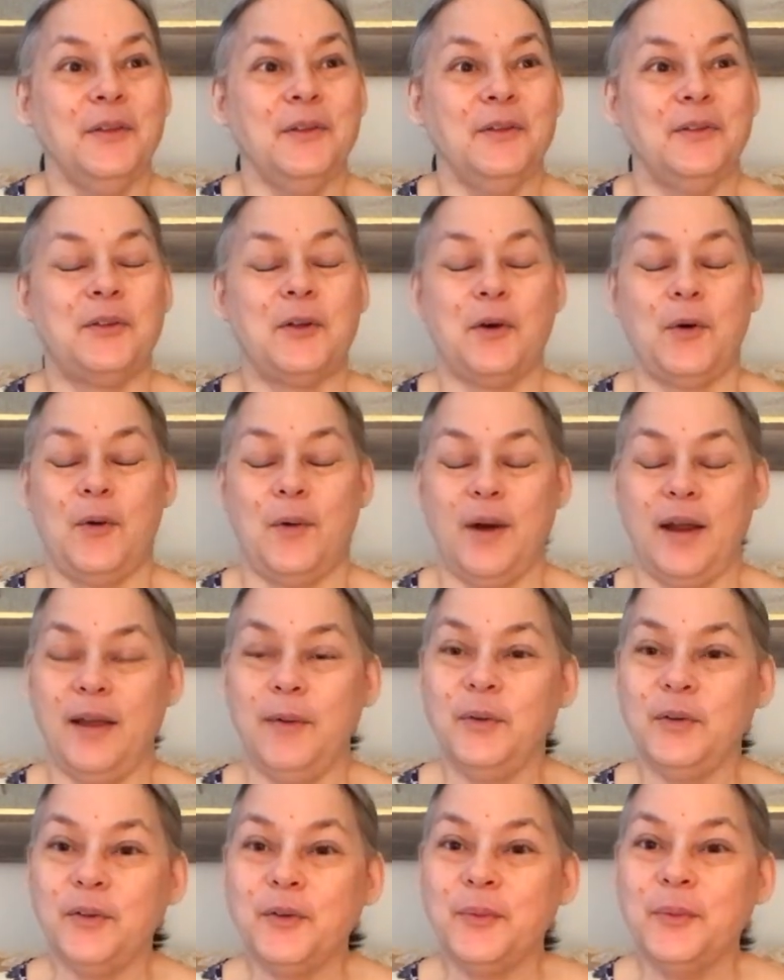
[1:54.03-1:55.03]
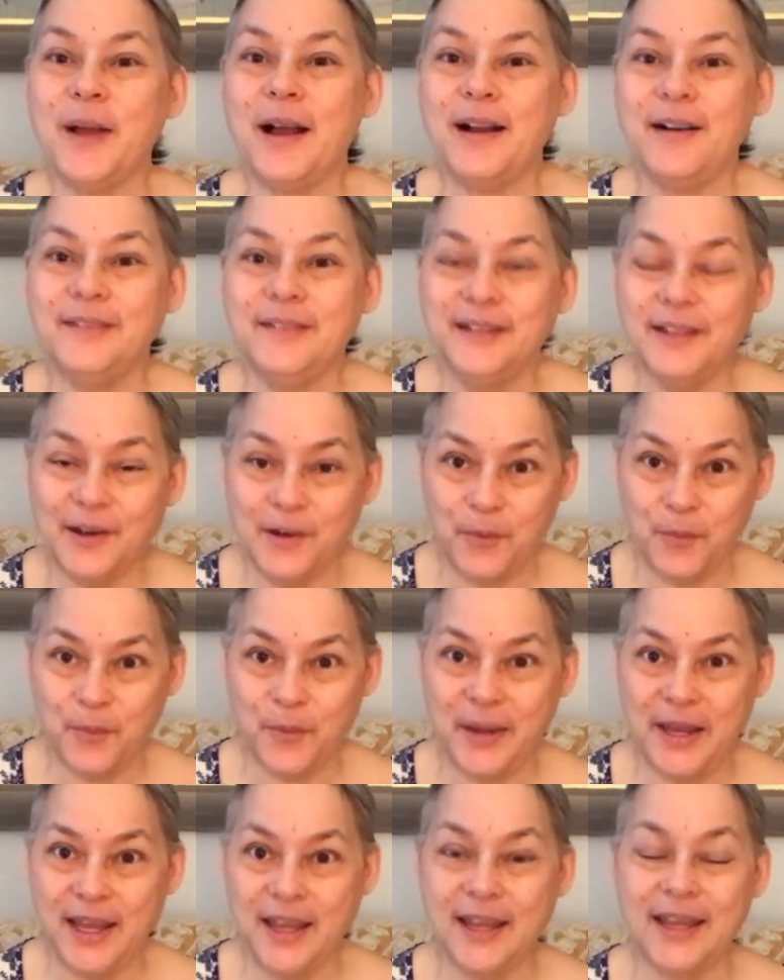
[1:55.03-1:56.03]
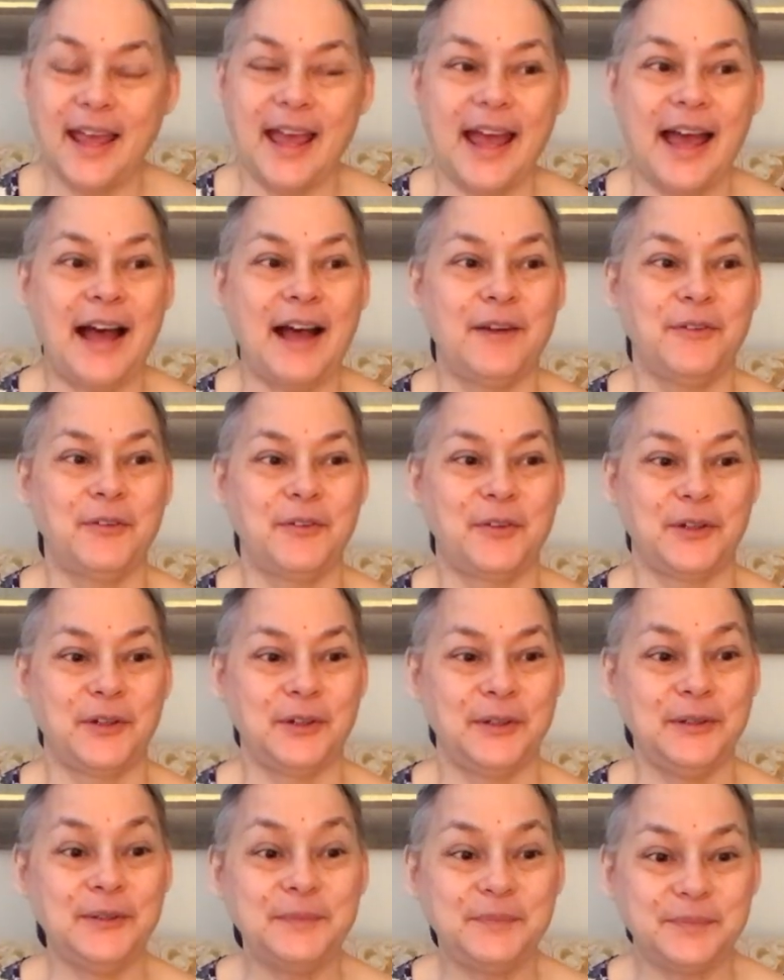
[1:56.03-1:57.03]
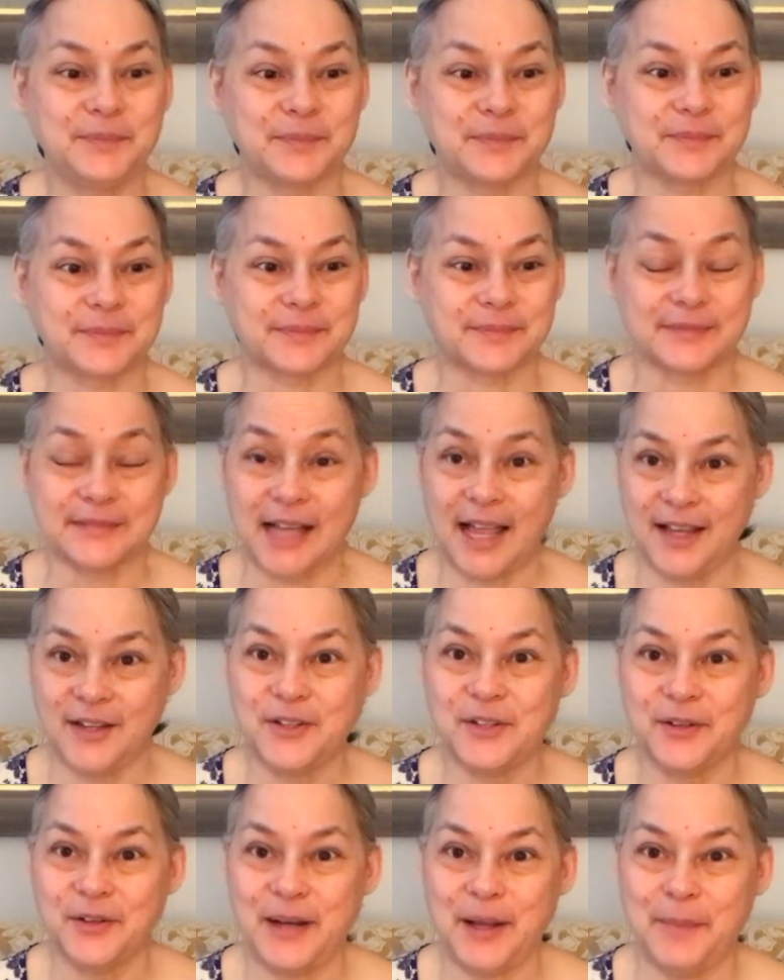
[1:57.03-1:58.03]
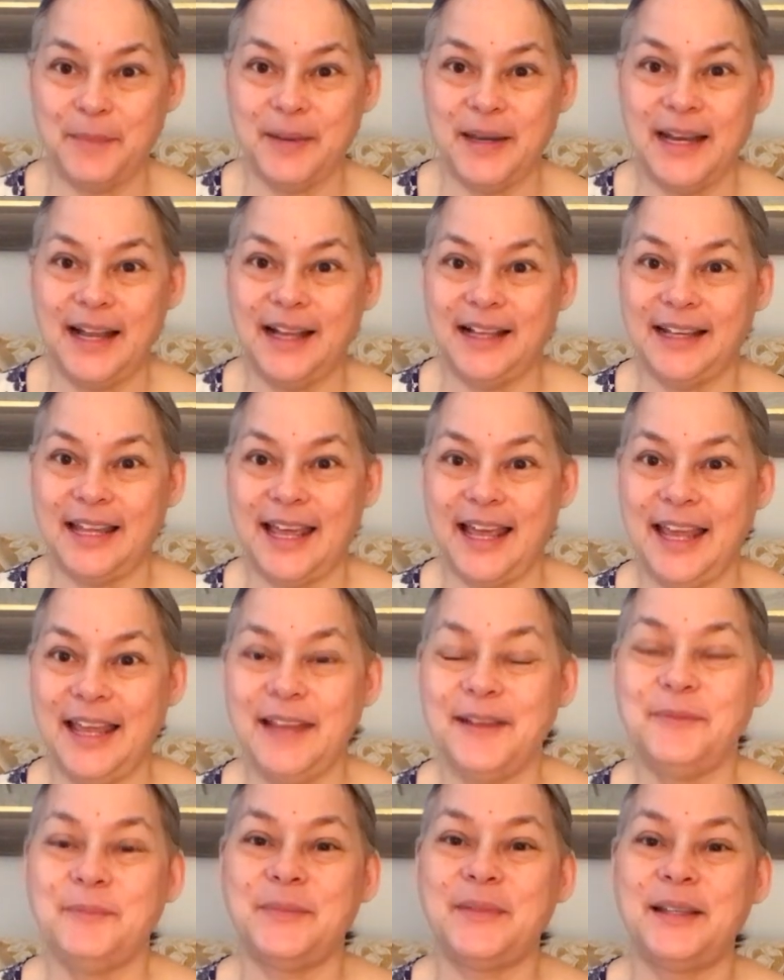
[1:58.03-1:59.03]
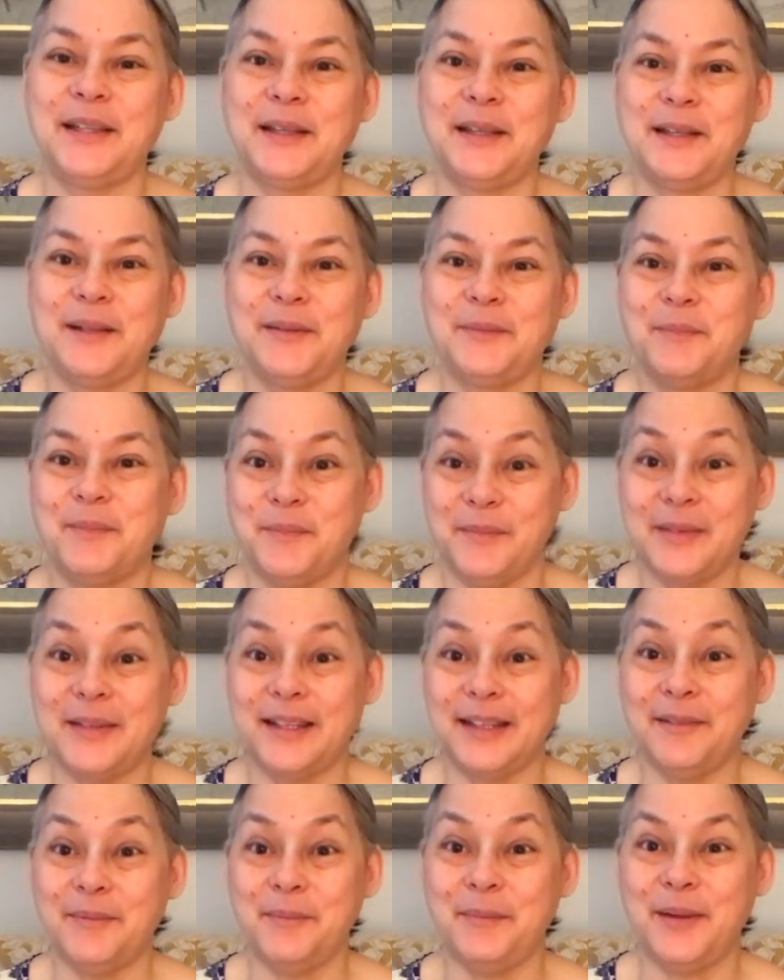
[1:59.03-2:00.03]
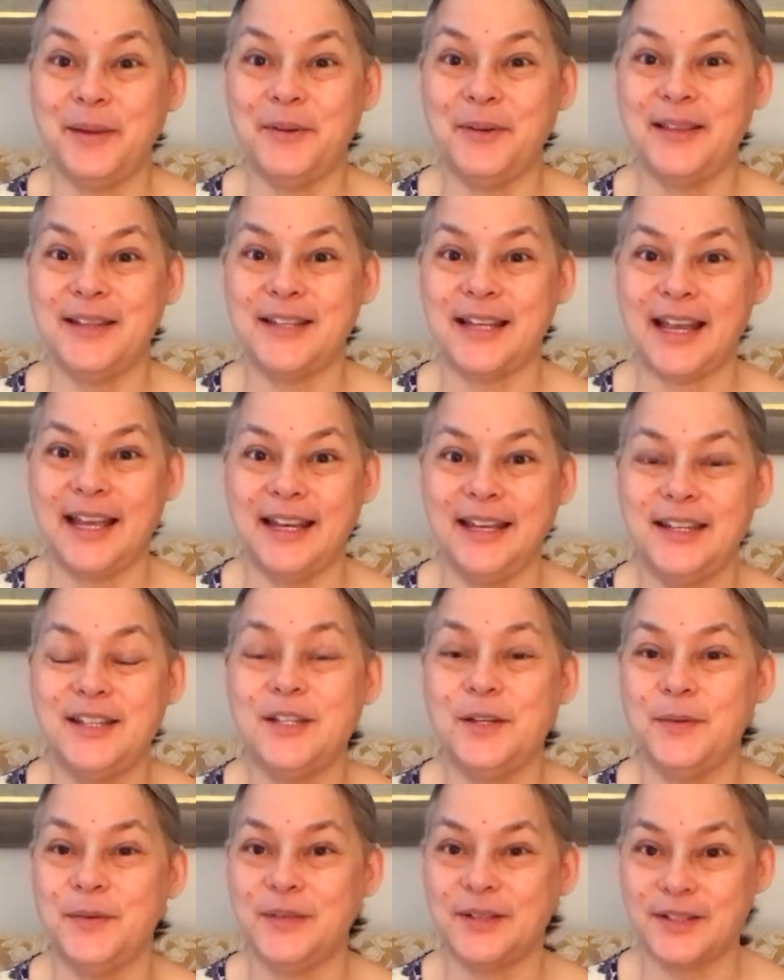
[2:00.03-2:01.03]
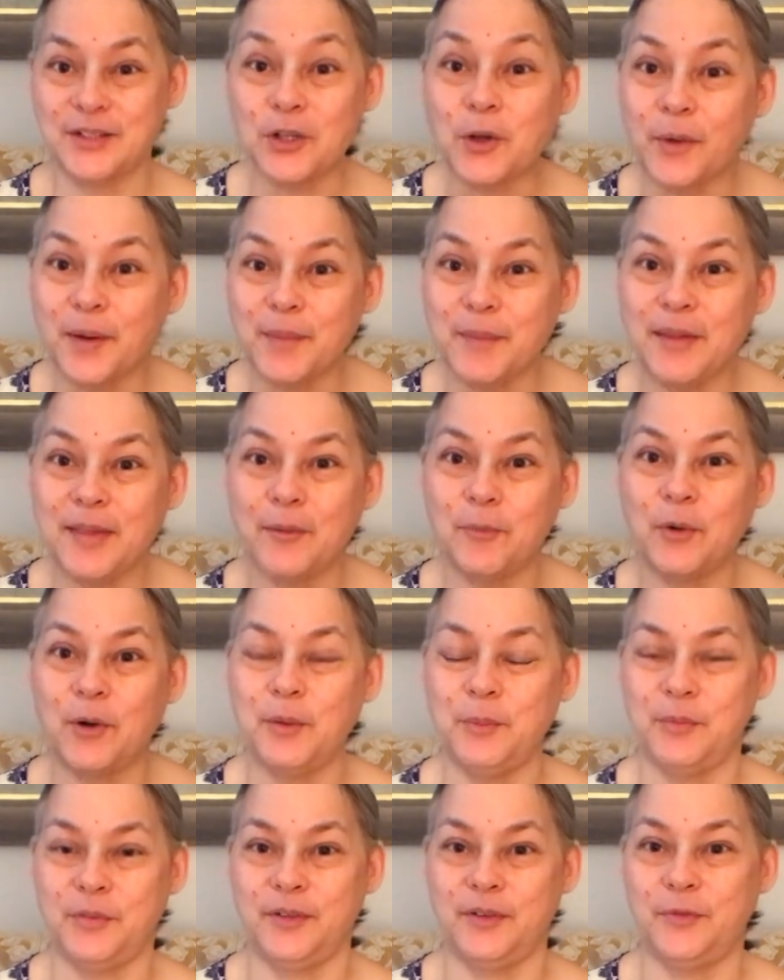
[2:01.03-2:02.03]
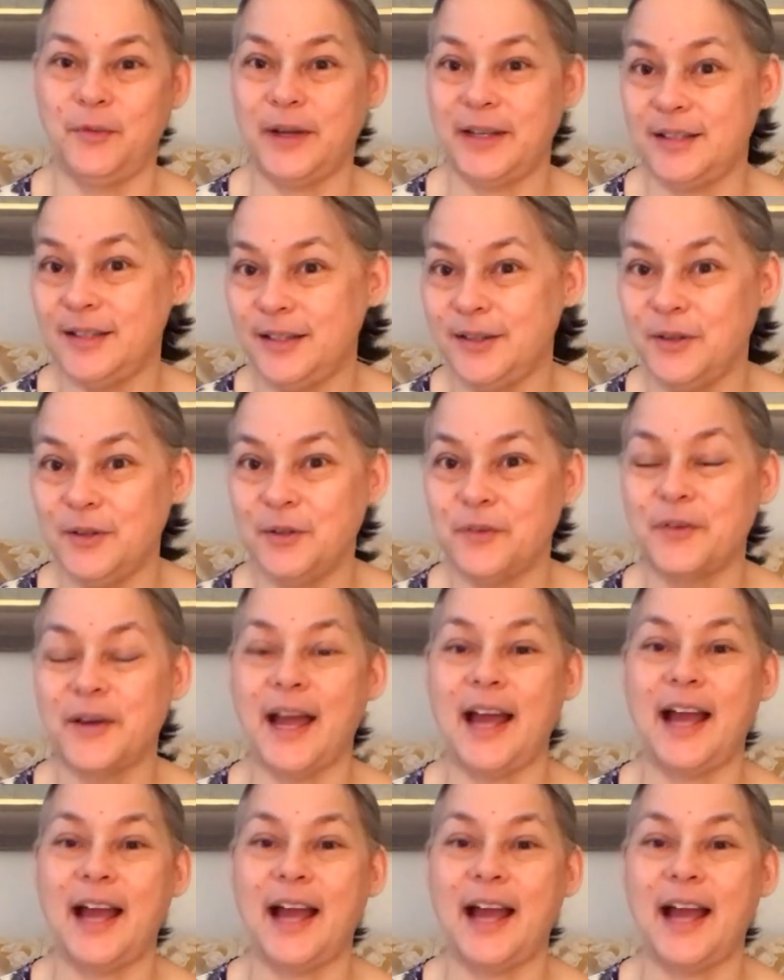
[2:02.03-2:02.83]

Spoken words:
So it was around a week after I showed up in LA to be with Jen, and she was showing me the ropes of what to do for